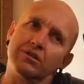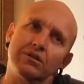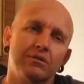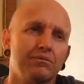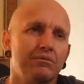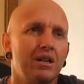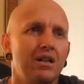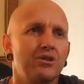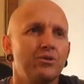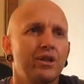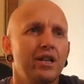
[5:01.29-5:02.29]

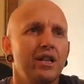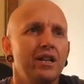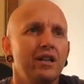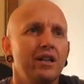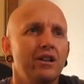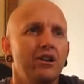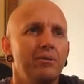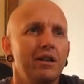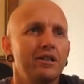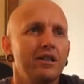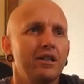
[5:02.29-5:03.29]
Marshall, King,
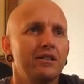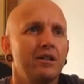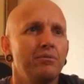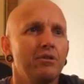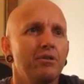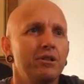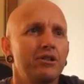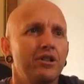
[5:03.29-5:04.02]
Jimenez, Bromwich,